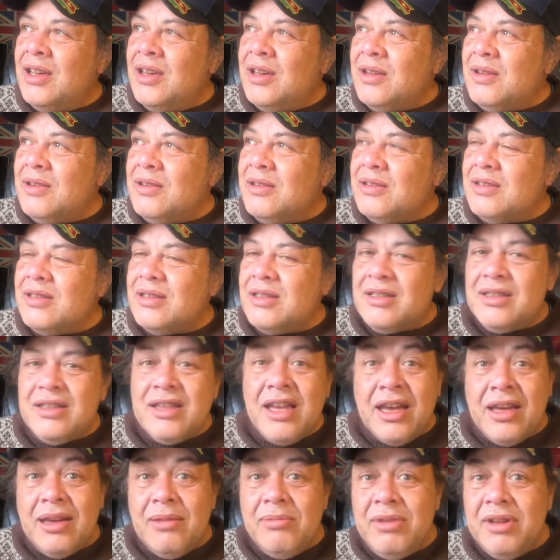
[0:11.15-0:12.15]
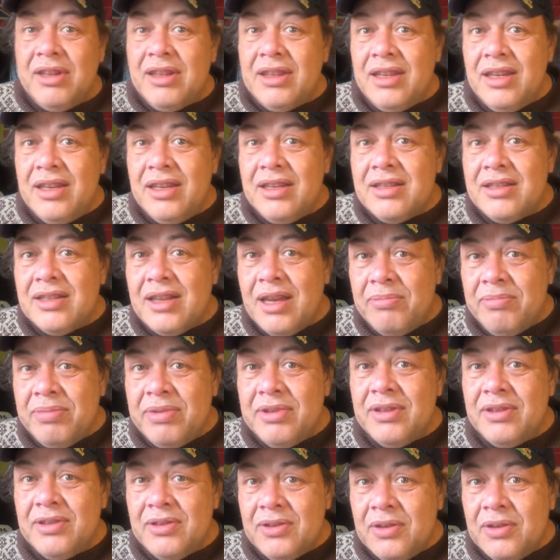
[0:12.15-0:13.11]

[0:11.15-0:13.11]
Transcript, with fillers: because terrible things happened